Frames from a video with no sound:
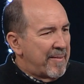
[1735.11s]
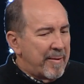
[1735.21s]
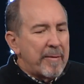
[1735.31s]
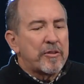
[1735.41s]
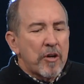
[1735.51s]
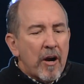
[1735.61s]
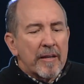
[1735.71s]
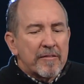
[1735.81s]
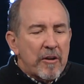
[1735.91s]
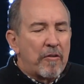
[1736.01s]
My name's Charlie
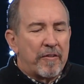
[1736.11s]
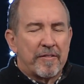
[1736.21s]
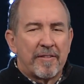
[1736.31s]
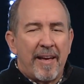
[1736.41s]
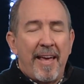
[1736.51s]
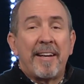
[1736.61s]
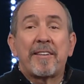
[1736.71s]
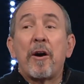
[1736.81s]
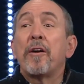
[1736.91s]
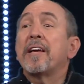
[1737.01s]
Stofus. And
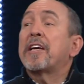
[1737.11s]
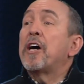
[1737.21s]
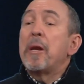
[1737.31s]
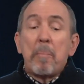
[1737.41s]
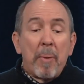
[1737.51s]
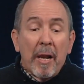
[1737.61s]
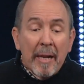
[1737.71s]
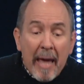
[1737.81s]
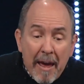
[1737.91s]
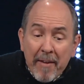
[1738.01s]
Tony couldn't
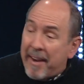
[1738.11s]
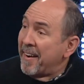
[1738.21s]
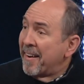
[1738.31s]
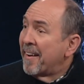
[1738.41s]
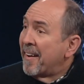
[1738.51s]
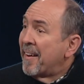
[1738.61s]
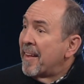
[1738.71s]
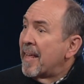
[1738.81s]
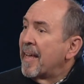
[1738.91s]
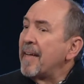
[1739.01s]
believe it.
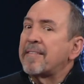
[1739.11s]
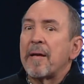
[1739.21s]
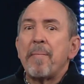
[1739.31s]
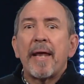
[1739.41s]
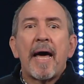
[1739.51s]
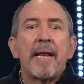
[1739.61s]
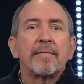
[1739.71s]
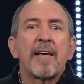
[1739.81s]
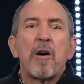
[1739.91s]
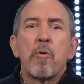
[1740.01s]
He said, man, I didn't
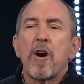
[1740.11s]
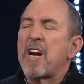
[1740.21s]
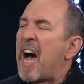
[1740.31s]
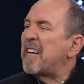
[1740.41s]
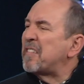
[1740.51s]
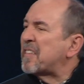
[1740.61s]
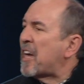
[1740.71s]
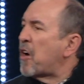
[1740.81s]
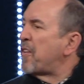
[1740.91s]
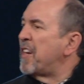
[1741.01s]
say a word. just
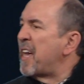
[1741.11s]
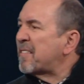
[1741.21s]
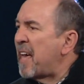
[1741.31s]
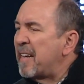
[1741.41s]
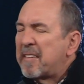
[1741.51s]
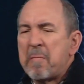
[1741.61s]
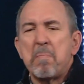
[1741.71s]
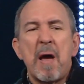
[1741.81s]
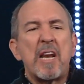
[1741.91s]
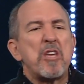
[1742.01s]
got off at the next exit,
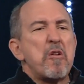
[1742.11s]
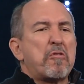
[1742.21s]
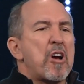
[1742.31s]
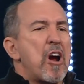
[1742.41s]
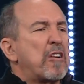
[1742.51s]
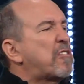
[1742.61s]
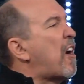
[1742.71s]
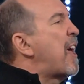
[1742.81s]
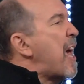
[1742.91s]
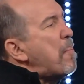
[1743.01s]
made a U-turn,
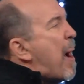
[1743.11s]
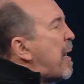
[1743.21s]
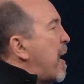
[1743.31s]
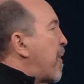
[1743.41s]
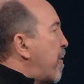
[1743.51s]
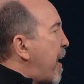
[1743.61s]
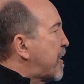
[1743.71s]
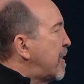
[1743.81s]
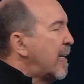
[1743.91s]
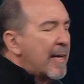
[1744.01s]
started heading back the other
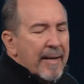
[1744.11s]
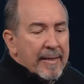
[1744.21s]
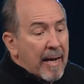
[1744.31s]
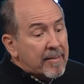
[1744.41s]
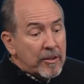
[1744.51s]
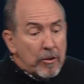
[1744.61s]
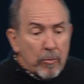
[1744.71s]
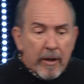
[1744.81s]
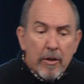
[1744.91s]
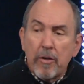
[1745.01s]
direction. The guy said, dude,
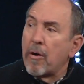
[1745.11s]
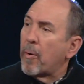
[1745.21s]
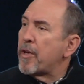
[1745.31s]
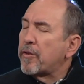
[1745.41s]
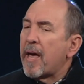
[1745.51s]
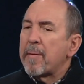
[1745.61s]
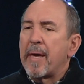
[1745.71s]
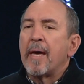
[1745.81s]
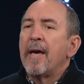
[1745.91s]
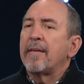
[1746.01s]
what are you doing? Where are you taking
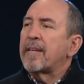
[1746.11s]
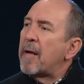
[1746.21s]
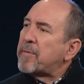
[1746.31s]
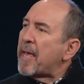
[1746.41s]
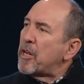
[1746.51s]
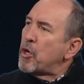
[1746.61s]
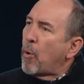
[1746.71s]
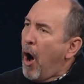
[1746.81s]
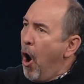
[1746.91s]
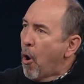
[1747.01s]
me? He said, I'm taking you
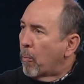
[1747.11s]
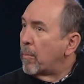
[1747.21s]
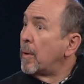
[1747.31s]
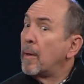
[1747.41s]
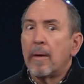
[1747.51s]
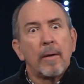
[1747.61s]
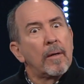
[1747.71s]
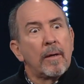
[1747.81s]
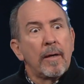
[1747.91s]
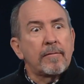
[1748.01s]
home.
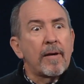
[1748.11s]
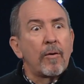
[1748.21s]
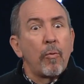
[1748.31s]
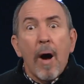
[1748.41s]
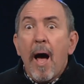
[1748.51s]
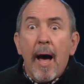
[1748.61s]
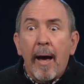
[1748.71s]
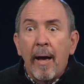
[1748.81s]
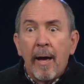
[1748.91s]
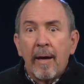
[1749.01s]
He said, why?
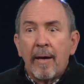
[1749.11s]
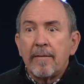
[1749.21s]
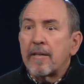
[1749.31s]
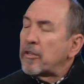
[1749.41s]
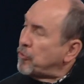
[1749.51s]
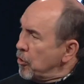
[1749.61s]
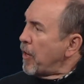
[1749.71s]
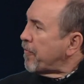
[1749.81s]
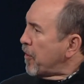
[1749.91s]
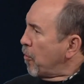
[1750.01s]
He said, because you
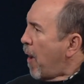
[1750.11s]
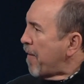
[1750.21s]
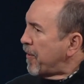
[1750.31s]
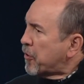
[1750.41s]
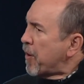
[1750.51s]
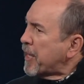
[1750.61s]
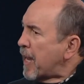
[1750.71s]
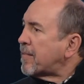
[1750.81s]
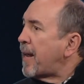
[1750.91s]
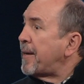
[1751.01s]
left your wife and 3
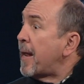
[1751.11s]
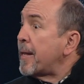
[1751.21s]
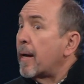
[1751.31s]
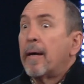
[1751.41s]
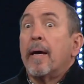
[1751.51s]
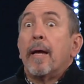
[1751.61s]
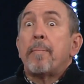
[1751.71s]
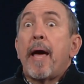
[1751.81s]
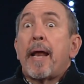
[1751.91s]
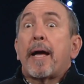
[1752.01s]
kids today, didn't you? And
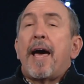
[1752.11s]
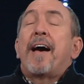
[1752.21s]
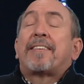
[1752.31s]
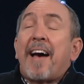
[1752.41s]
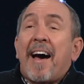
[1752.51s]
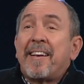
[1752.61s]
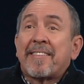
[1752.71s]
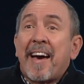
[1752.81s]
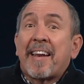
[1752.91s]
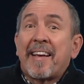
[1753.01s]
man, that guy's eyes
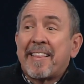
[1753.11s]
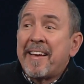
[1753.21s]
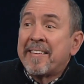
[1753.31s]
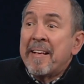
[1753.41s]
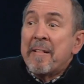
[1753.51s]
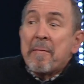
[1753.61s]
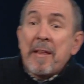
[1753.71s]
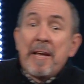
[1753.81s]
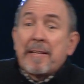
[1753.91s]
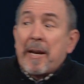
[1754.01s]
got like this.
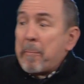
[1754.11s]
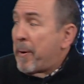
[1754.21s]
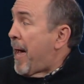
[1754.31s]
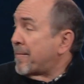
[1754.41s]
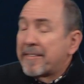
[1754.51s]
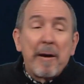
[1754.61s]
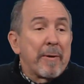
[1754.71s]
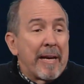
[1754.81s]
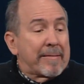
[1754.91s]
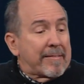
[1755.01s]
And he kind of plastered up
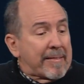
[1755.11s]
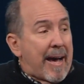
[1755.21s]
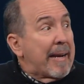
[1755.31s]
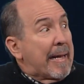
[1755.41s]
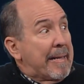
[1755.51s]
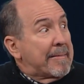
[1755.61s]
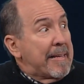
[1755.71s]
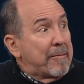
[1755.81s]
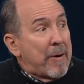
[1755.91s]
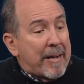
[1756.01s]
against the side like this.
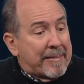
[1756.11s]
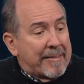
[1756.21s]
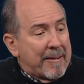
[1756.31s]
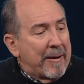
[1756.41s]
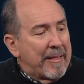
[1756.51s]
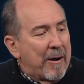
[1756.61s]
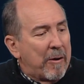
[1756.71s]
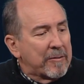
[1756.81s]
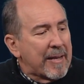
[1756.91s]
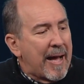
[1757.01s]
He's watching Tony the
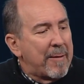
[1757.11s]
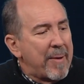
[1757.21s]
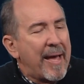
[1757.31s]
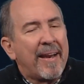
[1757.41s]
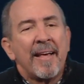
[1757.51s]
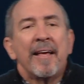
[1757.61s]
whole time, man.